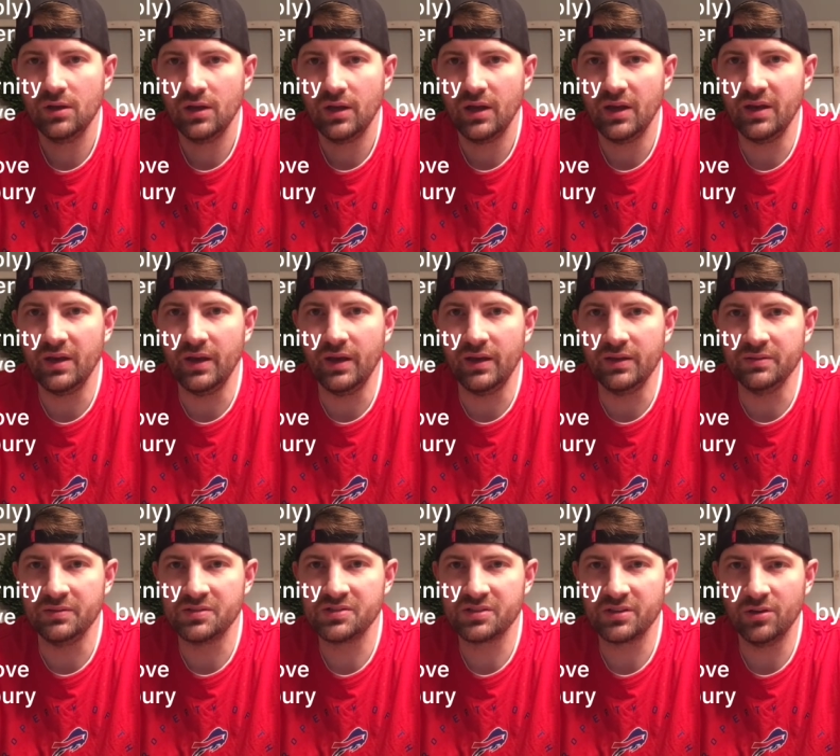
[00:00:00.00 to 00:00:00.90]

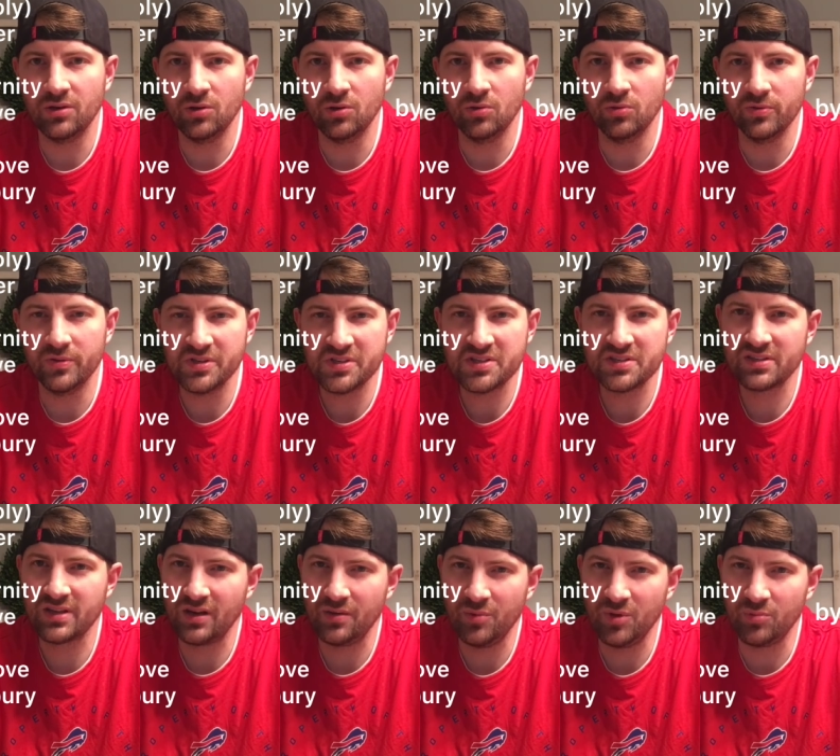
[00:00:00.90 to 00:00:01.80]
And so this is
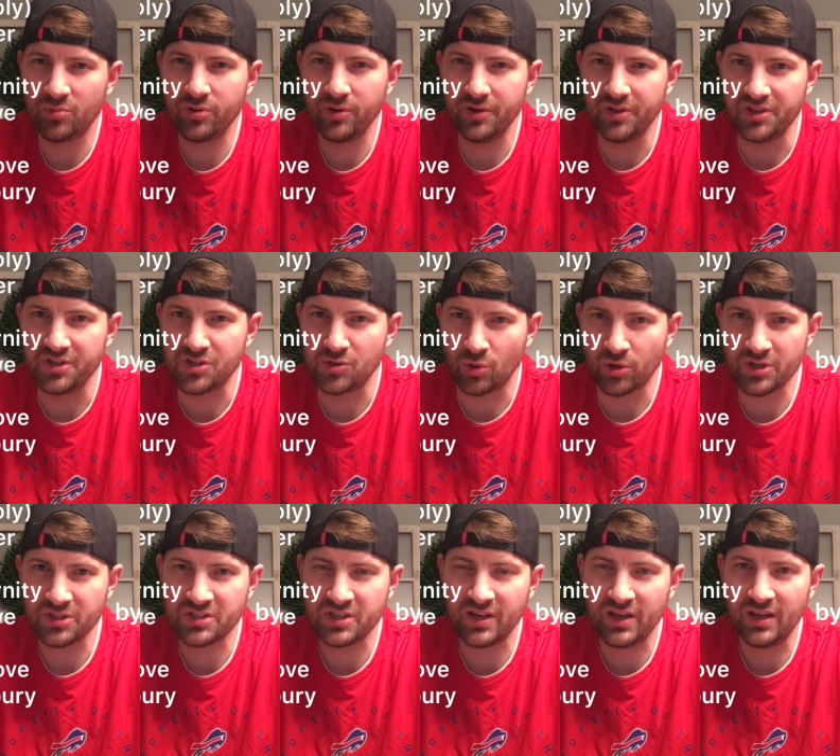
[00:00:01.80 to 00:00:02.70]
going to be pretty
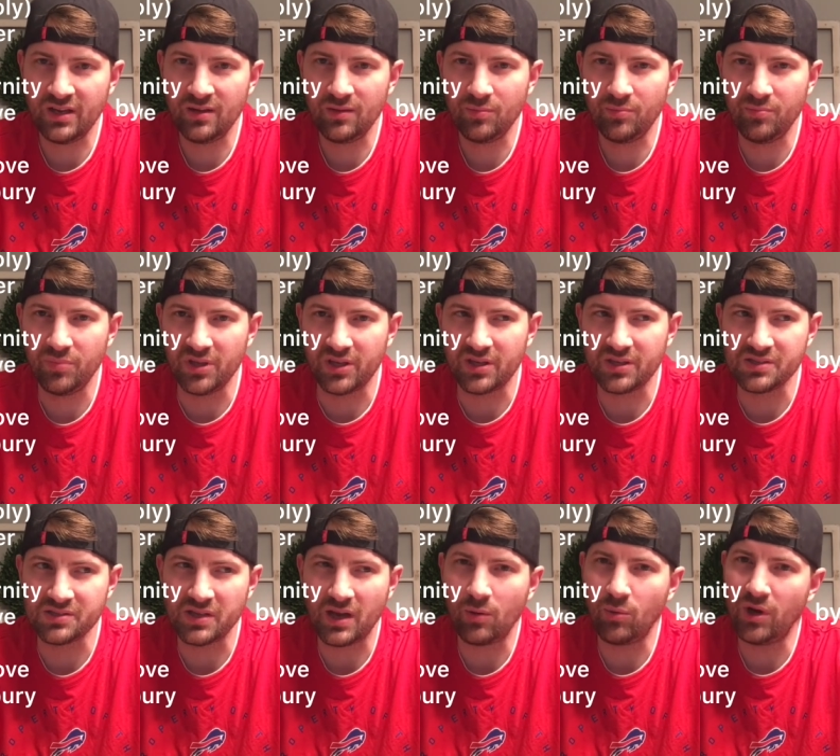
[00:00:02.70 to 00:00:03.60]
short today,
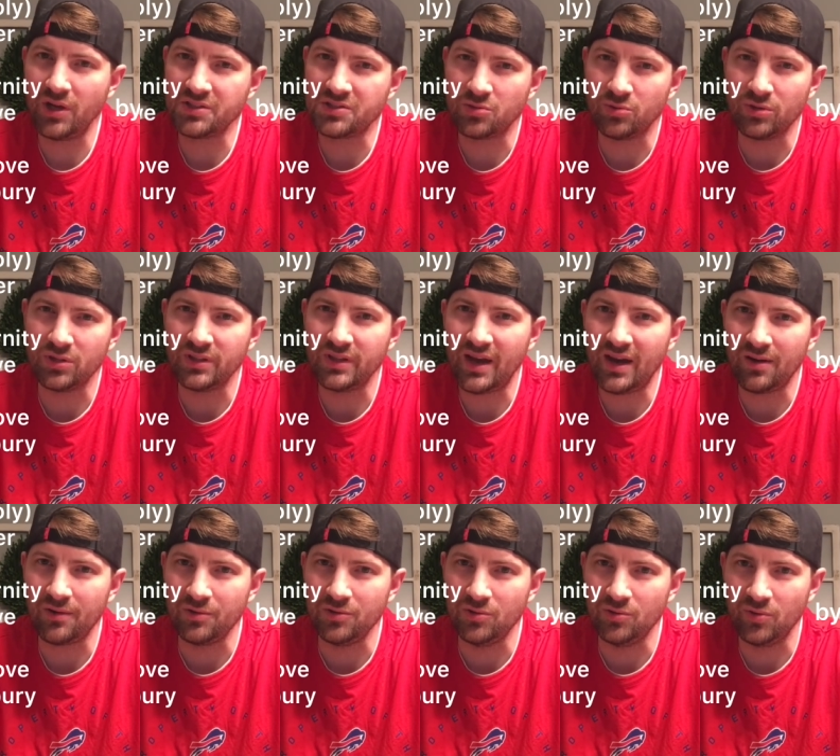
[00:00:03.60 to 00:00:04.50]
because I want to
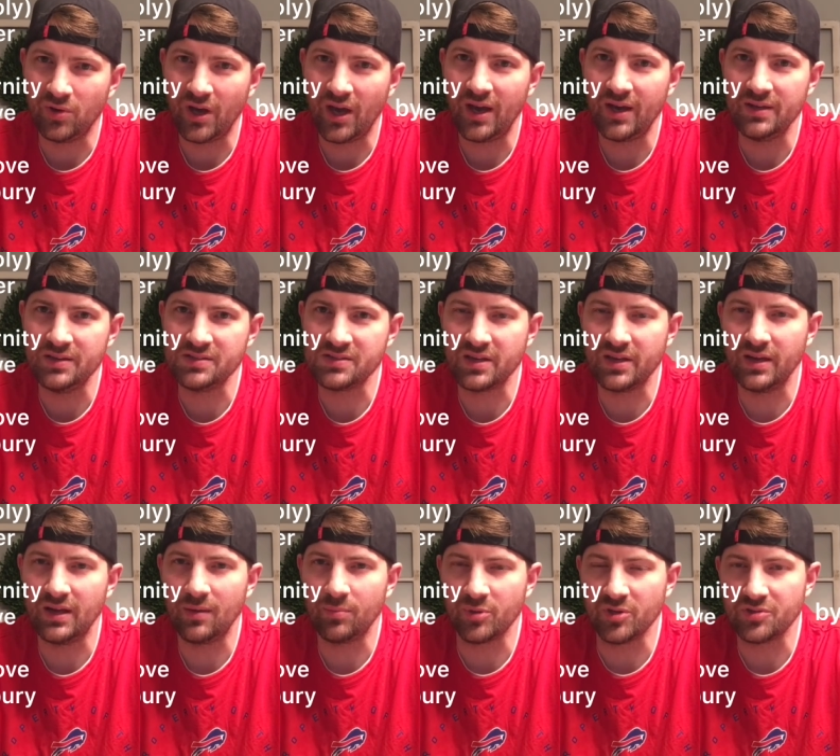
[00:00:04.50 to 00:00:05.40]
allow you guys an
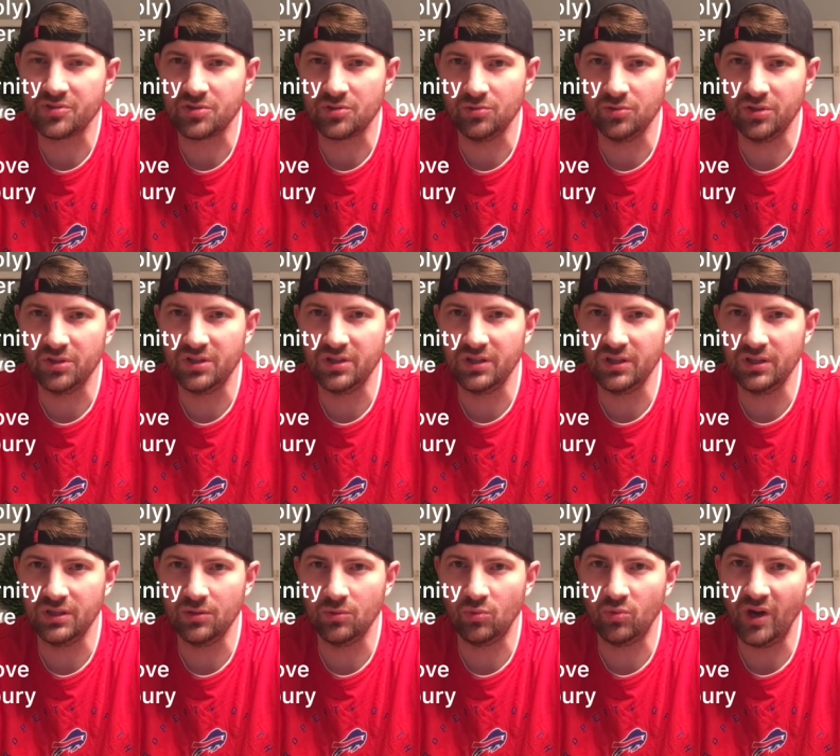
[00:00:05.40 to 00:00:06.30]

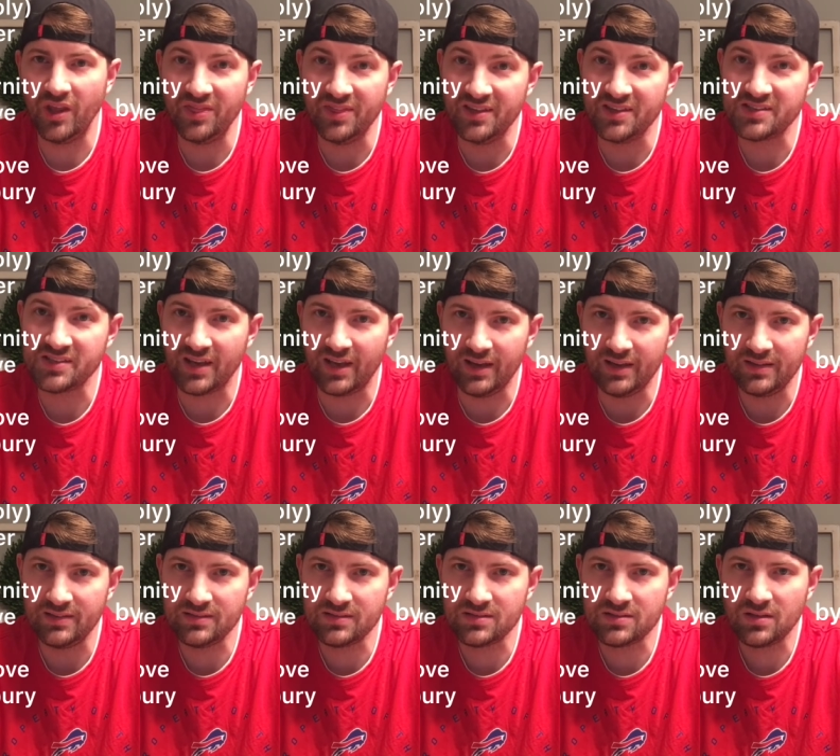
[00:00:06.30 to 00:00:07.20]
opportunity when this
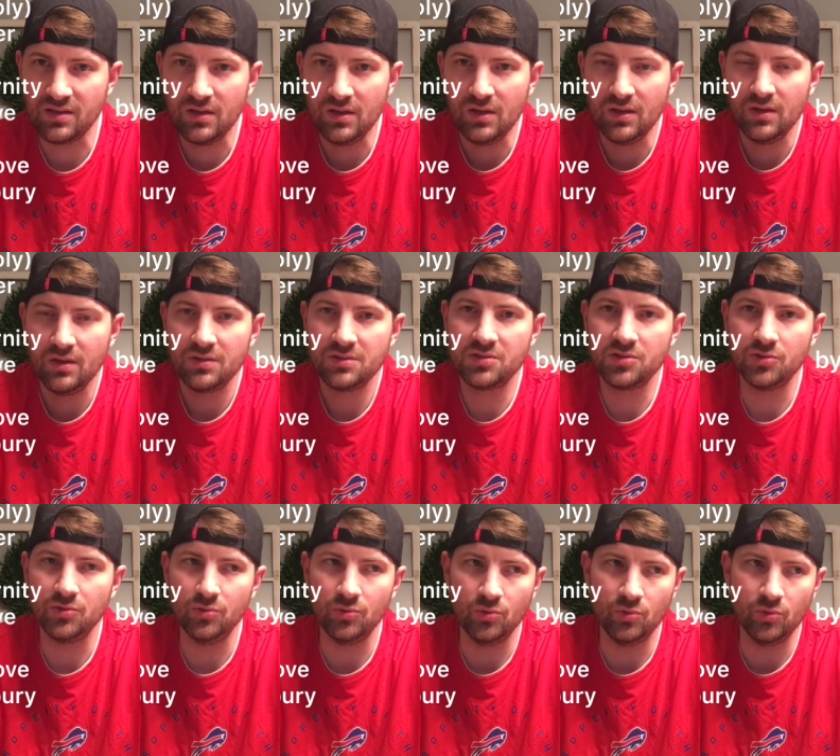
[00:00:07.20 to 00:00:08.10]
ends
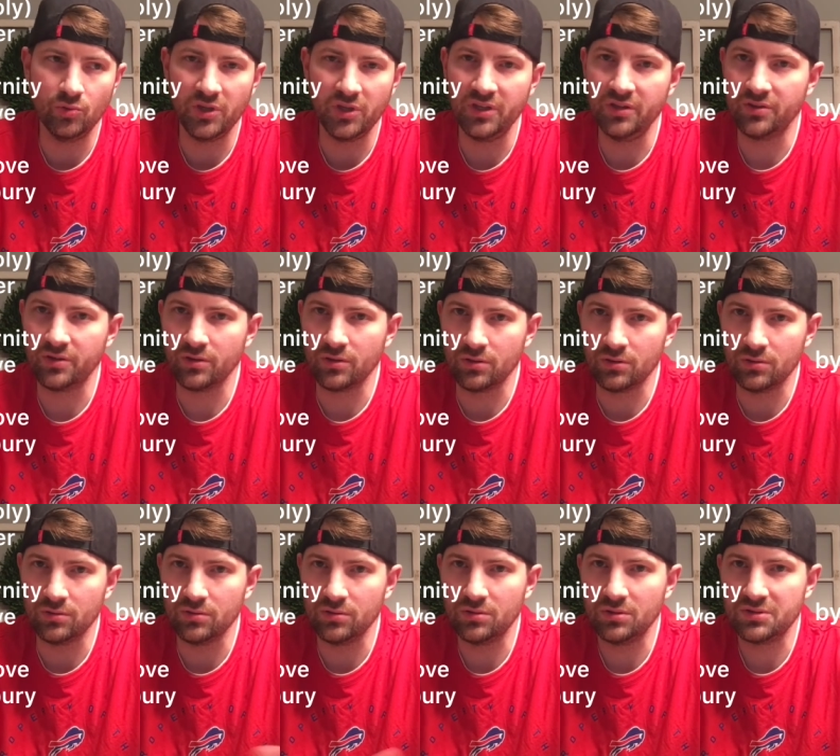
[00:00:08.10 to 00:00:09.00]
to
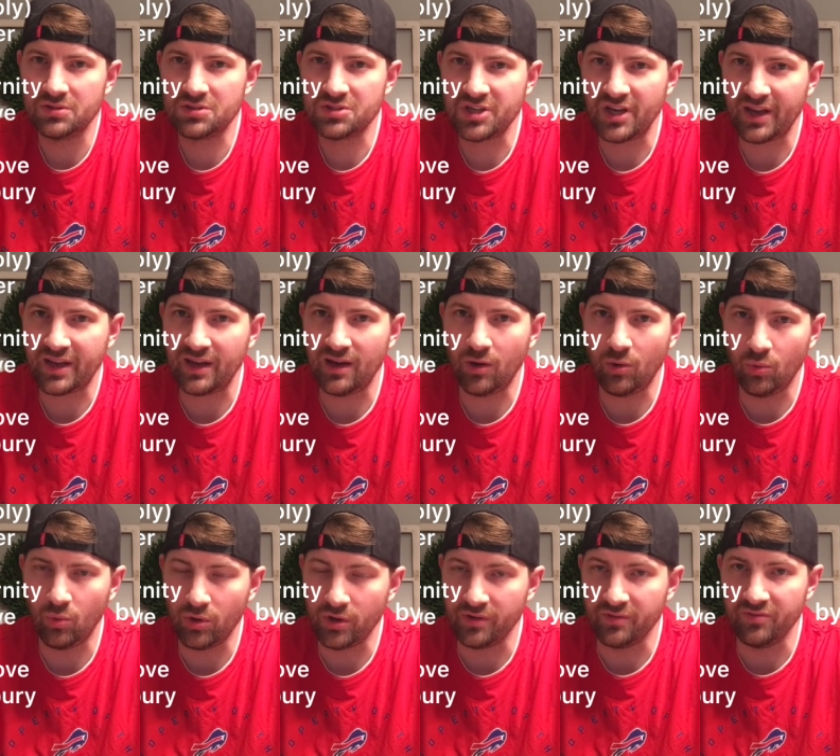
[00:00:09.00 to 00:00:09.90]
either check out
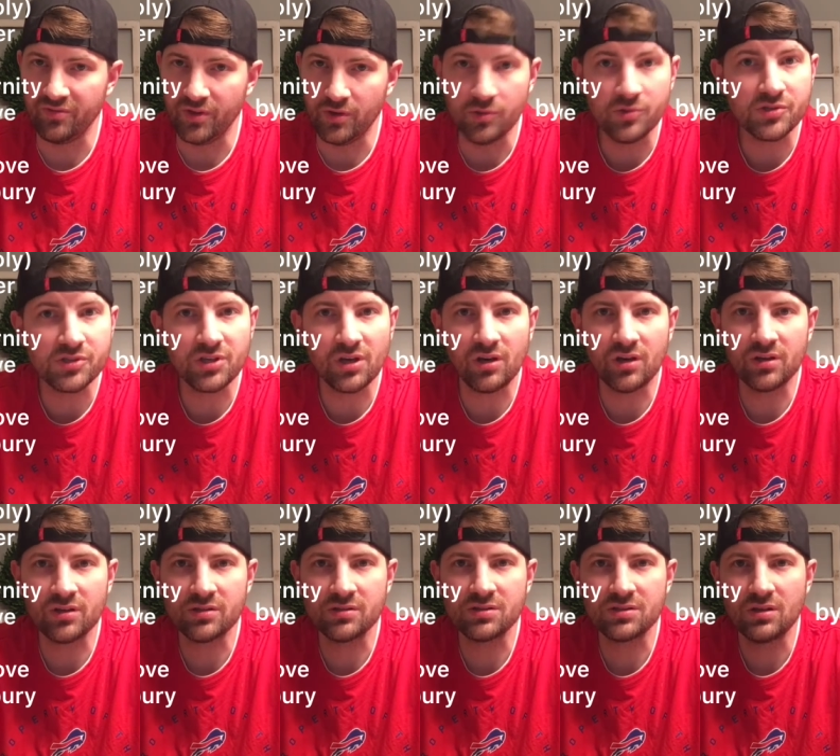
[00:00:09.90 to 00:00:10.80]
one of those
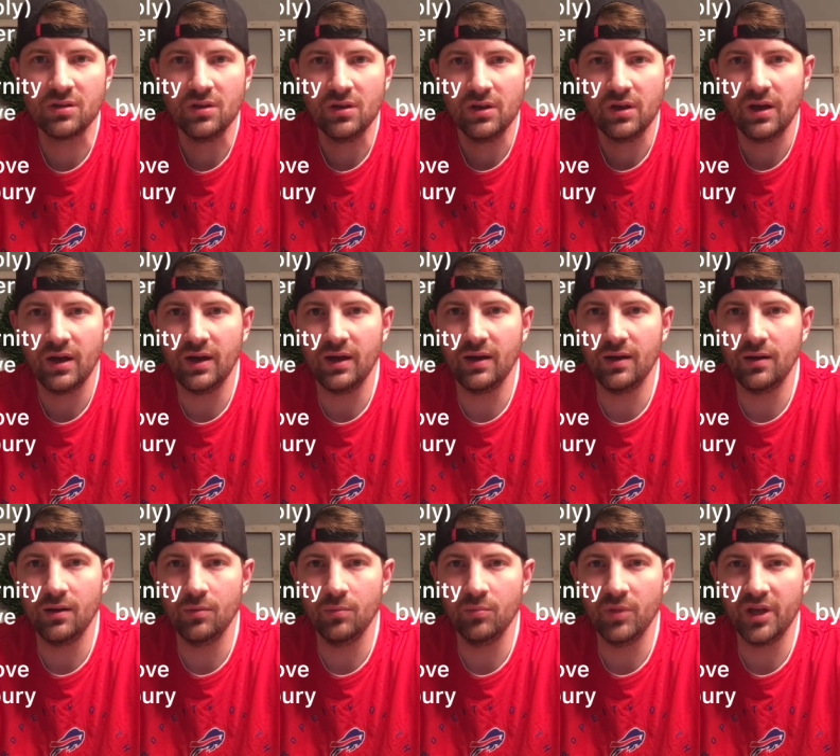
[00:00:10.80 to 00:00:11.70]
songs
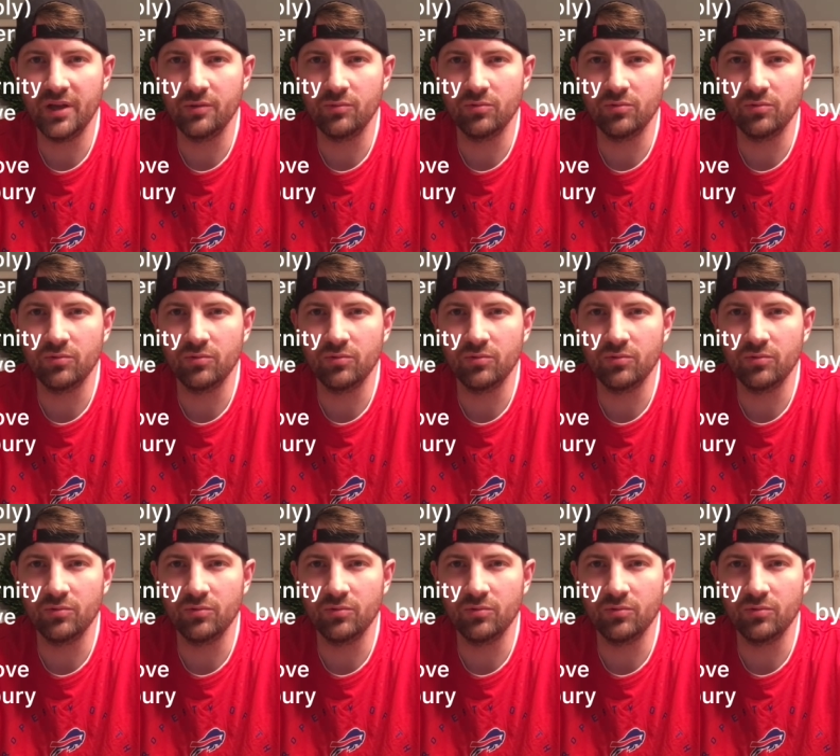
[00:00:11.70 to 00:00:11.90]
and